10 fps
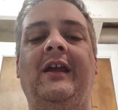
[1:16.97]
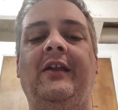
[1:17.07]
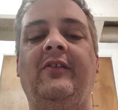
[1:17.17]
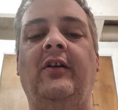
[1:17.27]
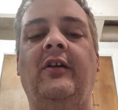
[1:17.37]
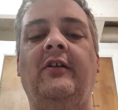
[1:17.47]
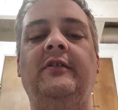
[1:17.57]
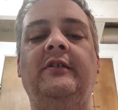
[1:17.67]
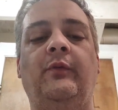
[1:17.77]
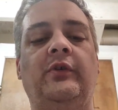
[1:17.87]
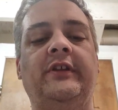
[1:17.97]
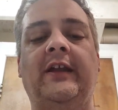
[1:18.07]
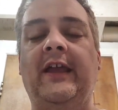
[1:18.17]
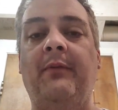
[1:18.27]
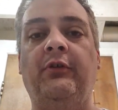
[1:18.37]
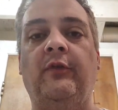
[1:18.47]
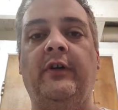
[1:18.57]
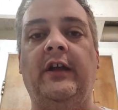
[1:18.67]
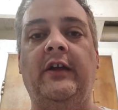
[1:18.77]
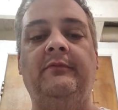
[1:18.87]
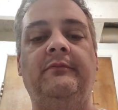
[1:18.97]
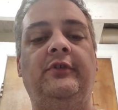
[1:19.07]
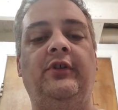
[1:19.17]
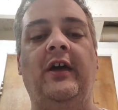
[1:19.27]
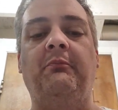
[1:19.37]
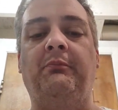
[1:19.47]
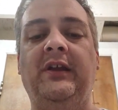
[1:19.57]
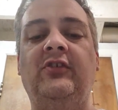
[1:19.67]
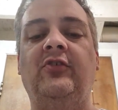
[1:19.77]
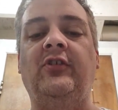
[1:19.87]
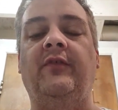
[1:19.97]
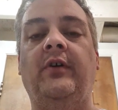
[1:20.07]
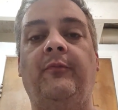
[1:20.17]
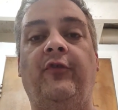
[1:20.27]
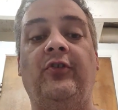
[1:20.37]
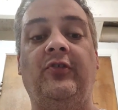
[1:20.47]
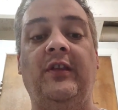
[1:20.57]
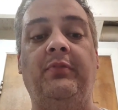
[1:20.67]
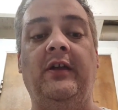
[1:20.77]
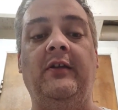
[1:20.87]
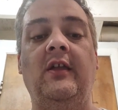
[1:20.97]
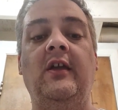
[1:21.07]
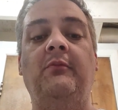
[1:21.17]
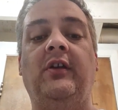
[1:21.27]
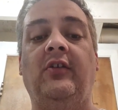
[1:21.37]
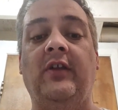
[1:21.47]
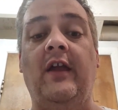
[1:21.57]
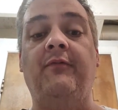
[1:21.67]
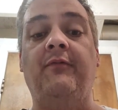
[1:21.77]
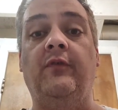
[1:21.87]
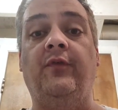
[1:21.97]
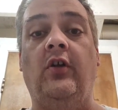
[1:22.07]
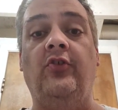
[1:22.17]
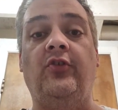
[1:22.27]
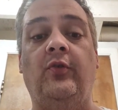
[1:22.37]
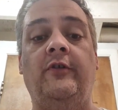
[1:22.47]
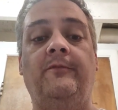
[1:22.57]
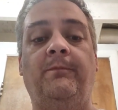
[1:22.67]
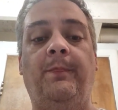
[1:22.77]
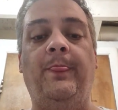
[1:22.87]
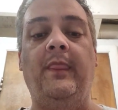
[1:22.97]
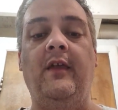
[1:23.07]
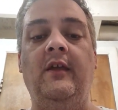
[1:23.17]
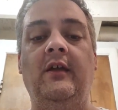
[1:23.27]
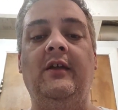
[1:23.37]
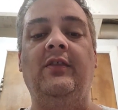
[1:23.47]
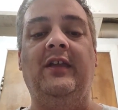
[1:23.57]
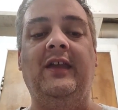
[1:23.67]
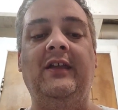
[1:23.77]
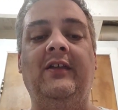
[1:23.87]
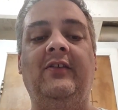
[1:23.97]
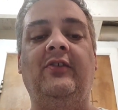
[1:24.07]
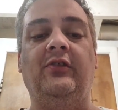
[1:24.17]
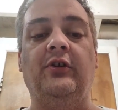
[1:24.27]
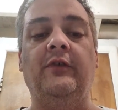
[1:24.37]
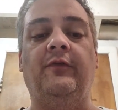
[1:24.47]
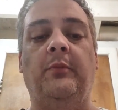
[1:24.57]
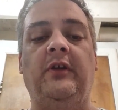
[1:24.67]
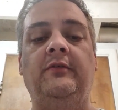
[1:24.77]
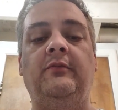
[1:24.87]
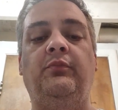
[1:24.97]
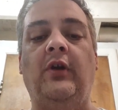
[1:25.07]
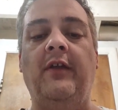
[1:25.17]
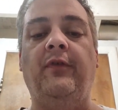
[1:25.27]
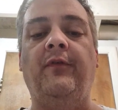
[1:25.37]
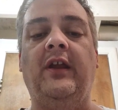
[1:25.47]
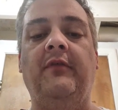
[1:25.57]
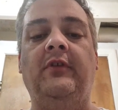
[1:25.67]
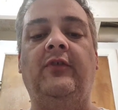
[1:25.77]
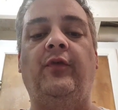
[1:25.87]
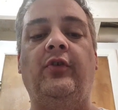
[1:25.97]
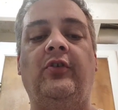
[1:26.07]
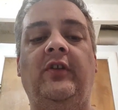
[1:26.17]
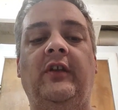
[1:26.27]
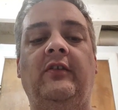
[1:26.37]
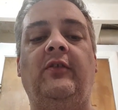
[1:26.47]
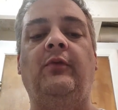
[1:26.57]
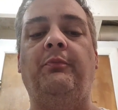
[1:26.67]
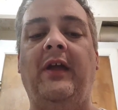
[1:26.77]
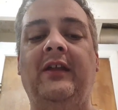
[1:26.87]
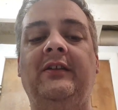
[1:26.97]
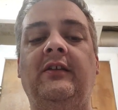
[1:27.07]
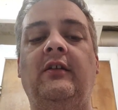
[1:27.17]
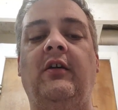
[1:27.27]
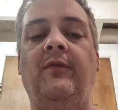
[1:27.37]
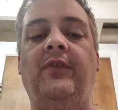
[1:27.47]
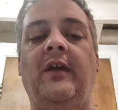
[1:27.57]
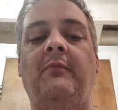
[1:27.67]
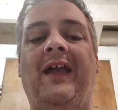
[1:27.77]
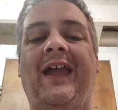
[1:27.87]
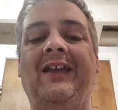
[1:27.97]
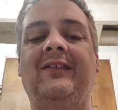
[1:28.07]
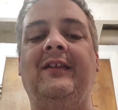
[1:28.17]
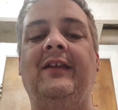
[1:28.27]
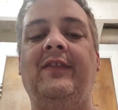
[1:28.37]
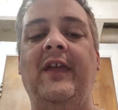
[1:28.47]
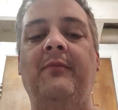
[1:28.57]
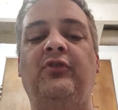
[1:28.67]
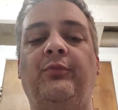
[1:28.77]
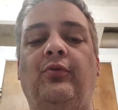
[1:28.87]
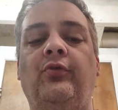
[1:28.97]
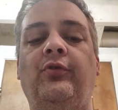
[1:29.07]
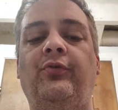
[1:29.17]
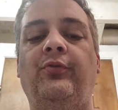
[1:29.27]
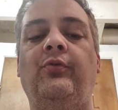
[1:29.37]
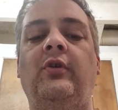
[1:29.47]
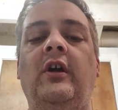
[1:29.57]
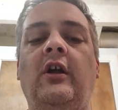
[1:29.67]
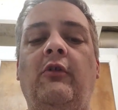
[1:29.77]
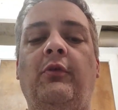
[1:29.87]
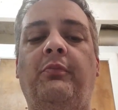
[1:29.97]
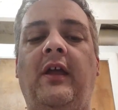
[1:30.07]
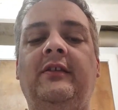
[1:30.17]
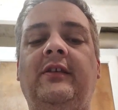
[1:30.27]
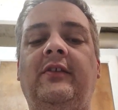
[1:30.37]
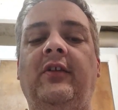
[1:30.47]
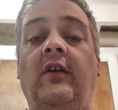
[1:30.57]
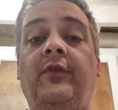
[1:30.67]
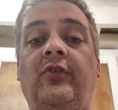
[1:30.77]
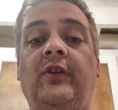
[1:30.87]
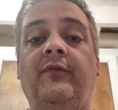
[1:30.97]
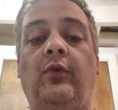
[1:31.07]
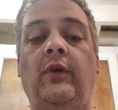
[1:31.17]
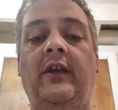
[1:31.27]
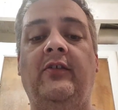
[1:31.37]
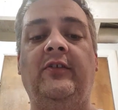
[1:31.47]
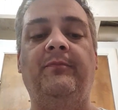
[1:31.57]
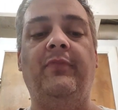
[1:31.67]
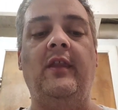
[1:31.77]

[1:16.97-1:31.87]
It is hard, it will not happen overnight. Do not beat yourself up for slipping because everyone falls short. The key is to learn from it. Pray for forgiveness for your sins. Repent of them, asking them to pull you through repentance of your sinful ways.